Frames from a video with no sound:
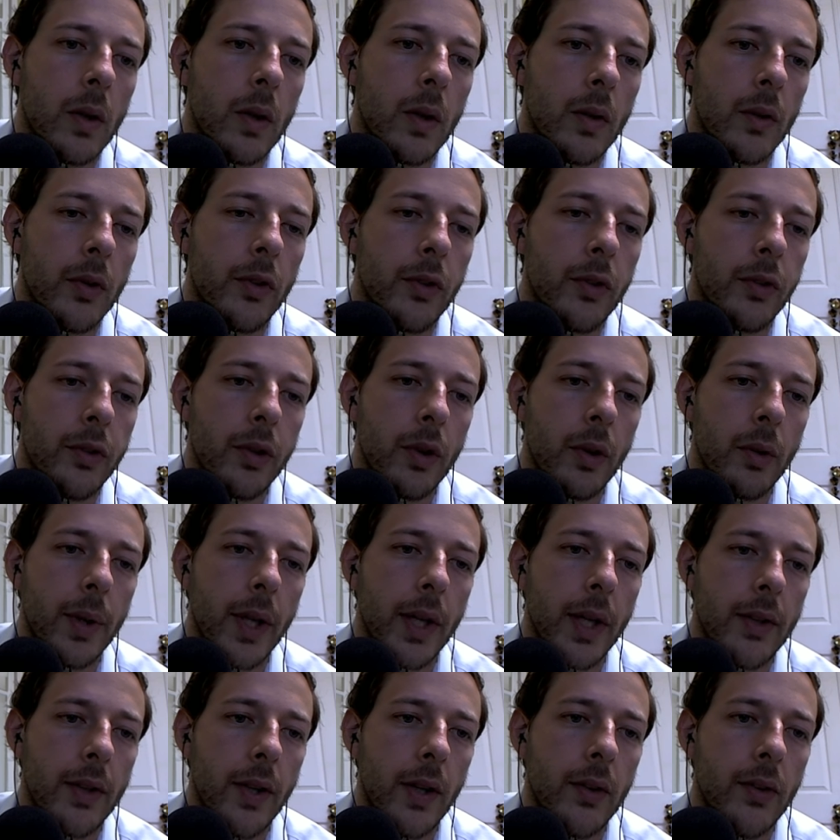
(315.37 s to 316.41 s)
So
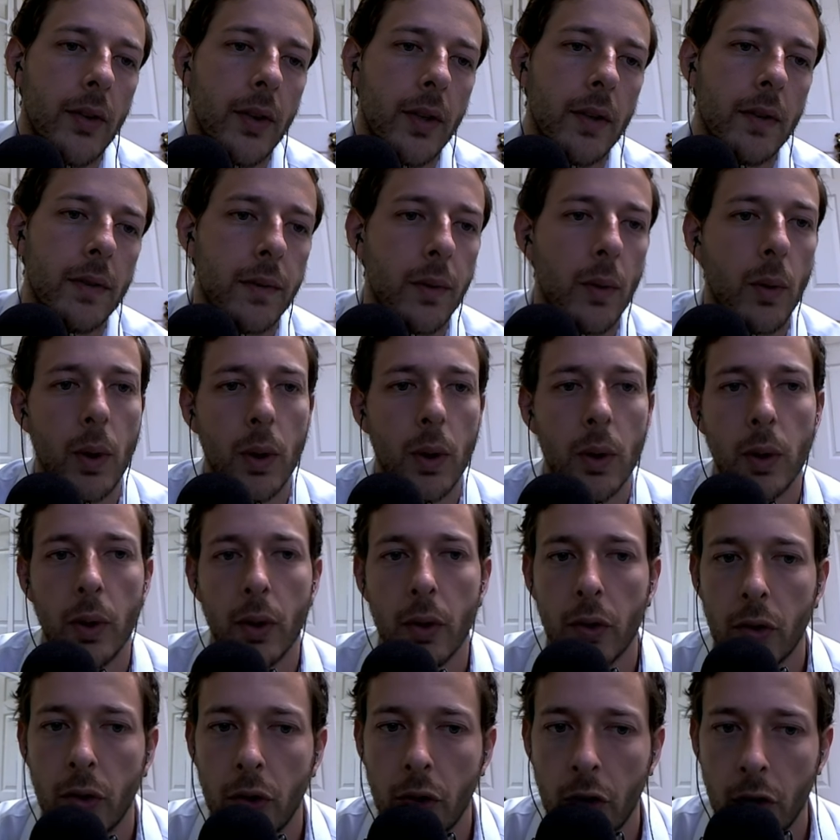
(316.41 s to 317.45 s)
knight takes d4
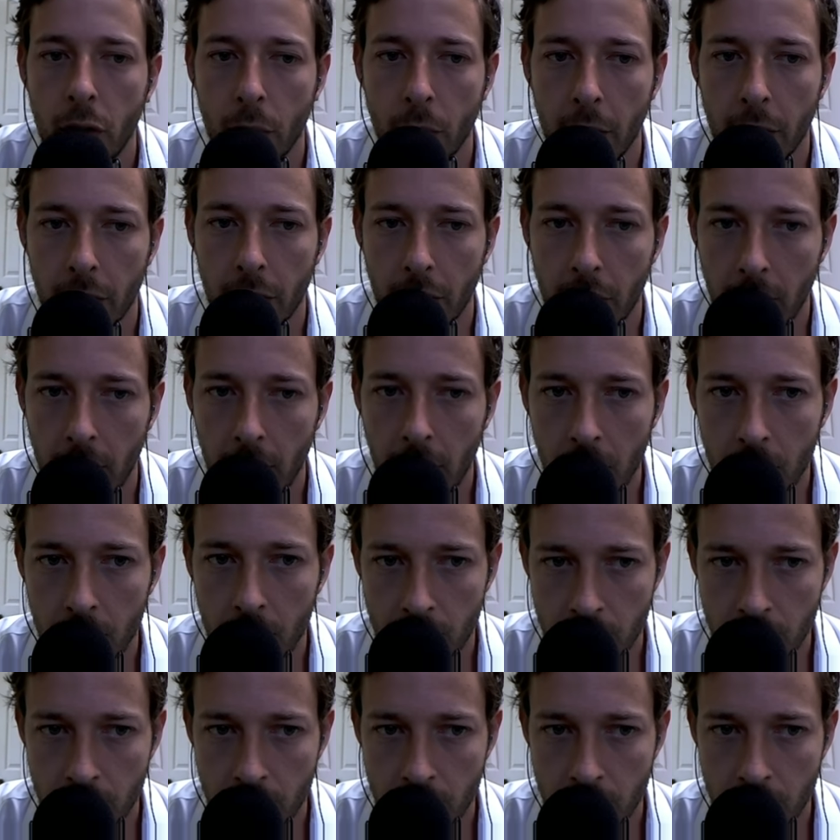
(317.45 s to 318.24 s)
looks too risky,